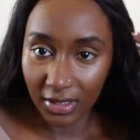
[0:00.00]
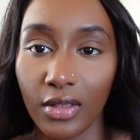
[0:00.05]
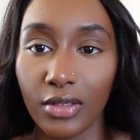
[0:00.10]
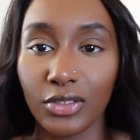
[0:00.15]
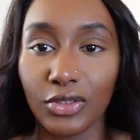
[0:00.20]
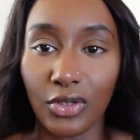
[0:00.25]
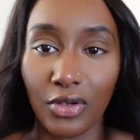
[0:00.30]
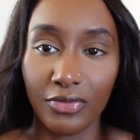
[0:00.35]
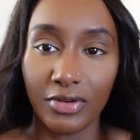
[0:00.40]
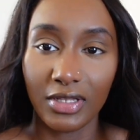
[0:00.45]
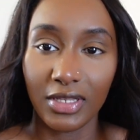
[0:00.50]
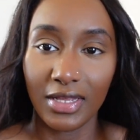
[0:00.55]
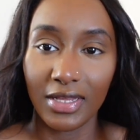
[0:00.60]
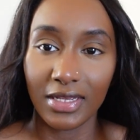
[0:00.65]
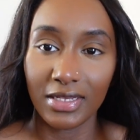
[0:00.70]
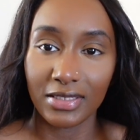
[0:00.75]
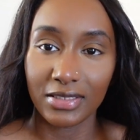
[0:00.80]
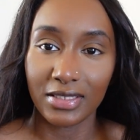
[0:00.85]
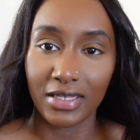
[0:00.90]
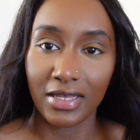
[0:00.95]
So I
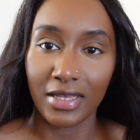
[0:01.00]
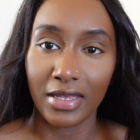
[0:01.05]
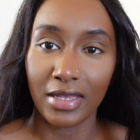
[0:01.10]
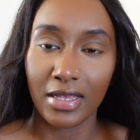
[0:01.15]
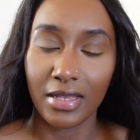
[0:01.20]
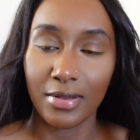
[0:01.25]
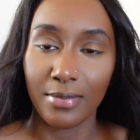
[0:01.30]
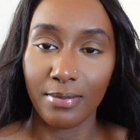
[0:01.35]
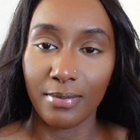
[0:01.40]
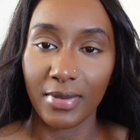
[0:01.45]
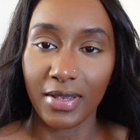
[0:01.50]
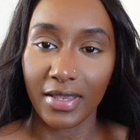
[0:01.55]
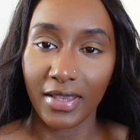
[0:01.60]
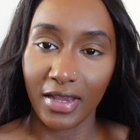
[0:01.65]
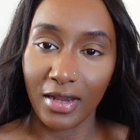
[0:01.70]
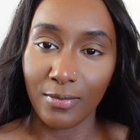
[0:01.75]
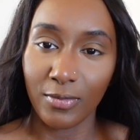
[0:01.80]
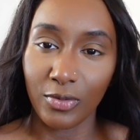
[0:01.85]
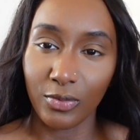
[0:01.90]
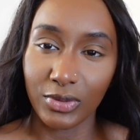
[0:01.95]
realized that my
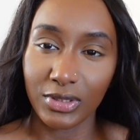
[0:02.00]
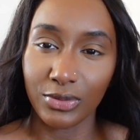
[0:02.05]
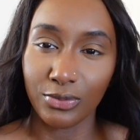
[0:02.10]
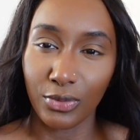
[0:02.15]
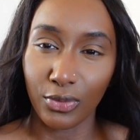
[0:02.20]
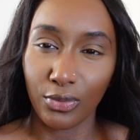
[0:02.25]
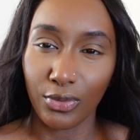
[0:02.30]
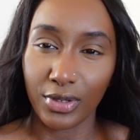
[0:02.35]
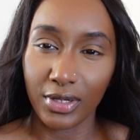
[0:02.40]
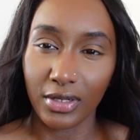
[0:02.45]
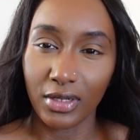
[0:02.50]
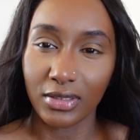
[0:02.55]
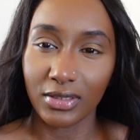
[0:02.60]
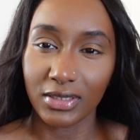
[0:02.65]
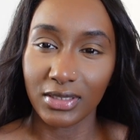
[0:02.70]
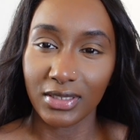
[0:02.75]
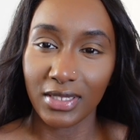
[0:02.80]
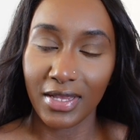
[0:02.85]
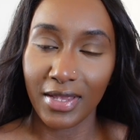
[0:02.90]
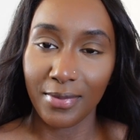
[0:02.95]
camera wasn't recording all this
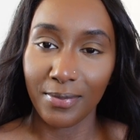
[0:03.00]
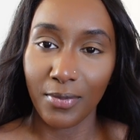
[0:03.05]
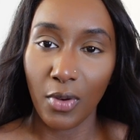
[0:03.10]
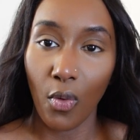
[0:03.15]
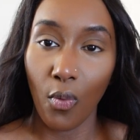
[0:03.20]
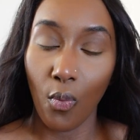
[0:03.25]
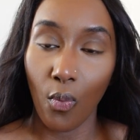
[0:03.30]
time.